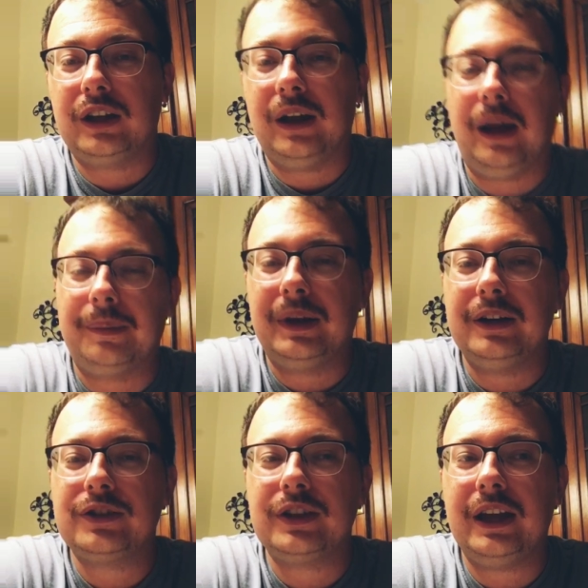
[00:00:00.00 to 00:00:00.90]
I'm gonna
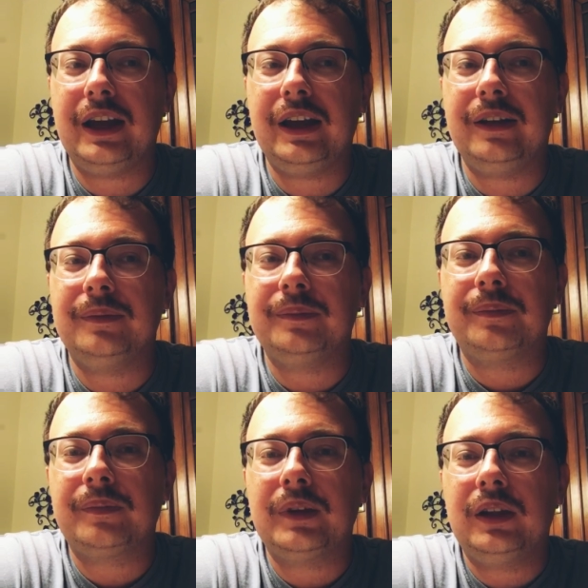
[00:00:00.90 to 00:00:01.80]
say
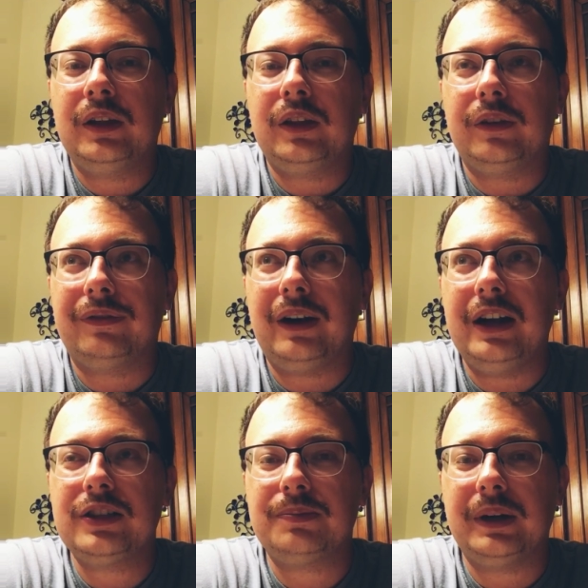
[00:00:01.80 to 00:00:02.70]
the
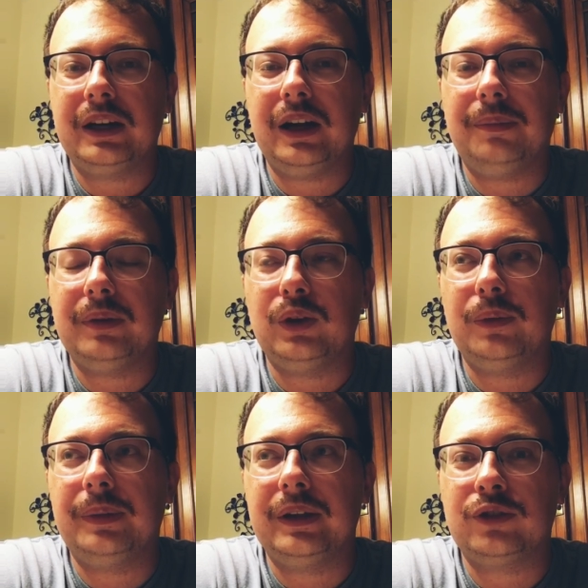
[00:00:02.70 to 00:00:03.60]
fries bring it up a little
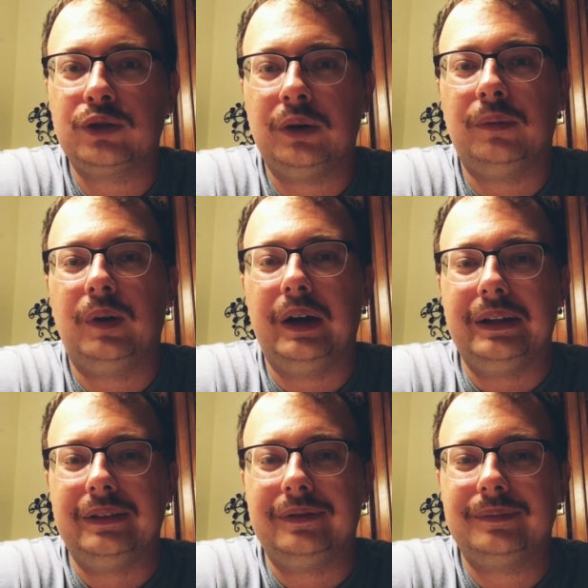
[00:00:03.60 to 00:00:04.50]
bit to a
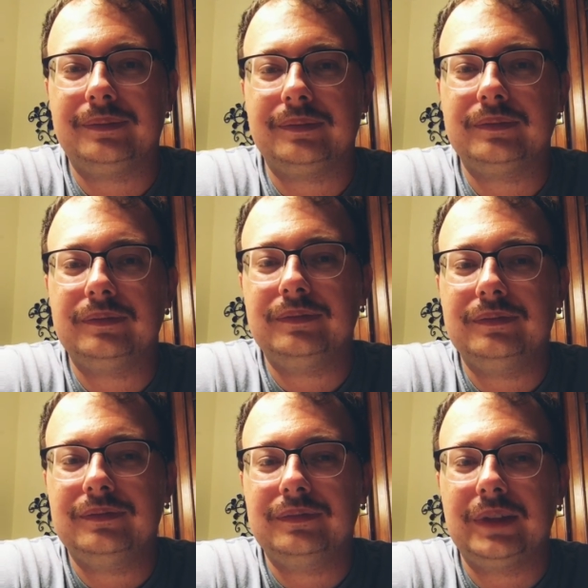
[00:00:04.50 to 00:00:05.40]
1,
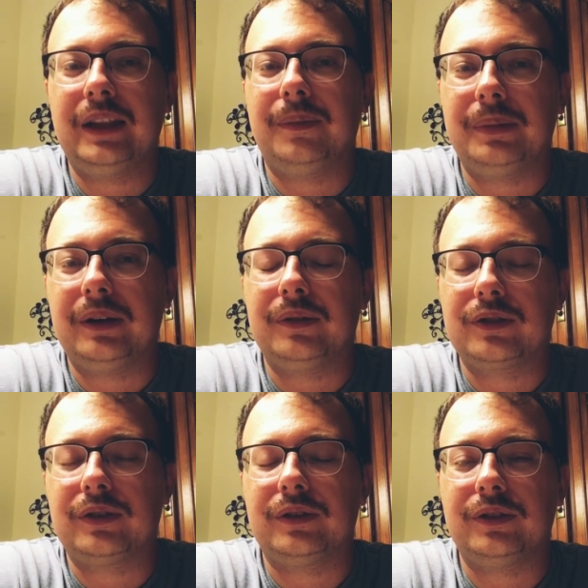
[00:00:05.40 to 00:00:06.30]
and the beer was
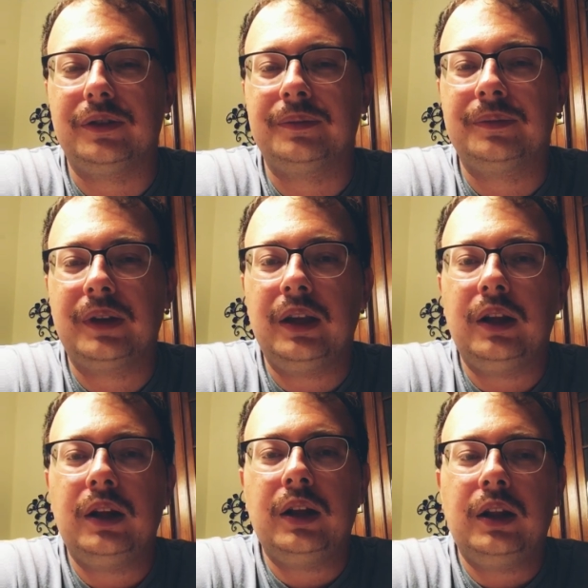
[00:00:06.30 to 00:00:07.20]
good too.
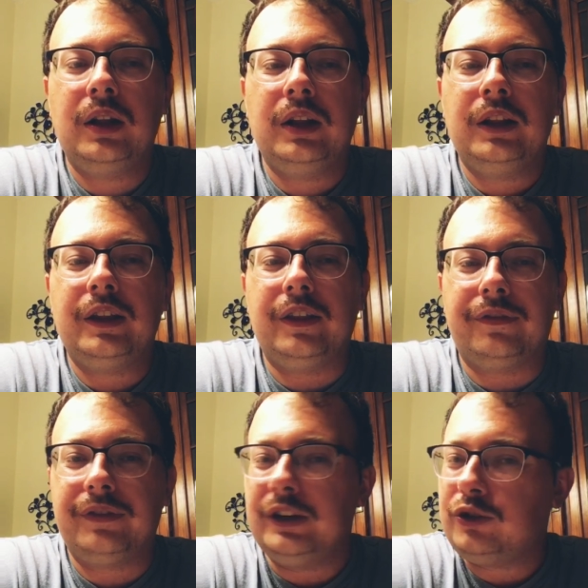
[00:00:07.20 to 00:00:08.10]
The
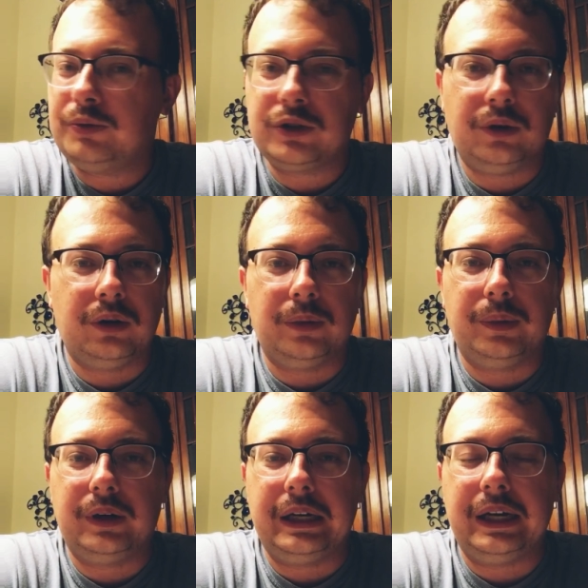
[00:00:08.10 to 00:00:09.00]
fish was
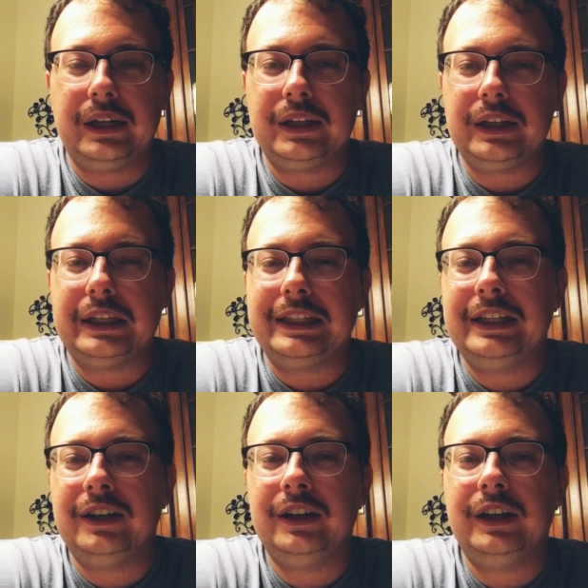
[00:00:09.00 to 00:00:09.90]
horrible.
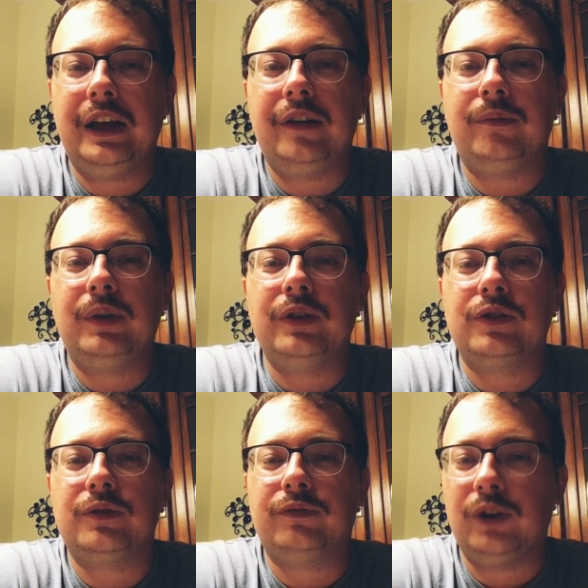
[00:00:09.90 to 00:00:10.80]
It
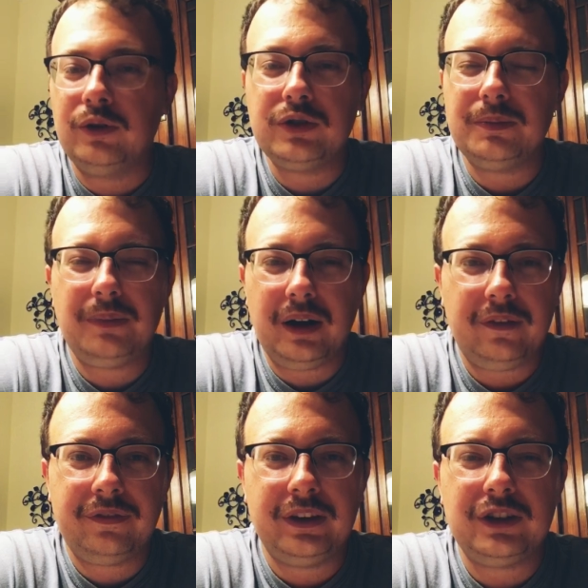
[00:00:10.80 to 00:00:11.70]
was frozen bought
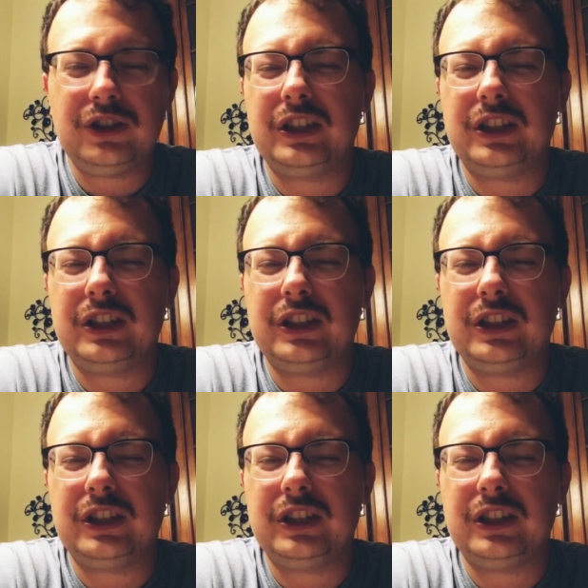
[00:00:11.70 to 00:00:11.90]
fish.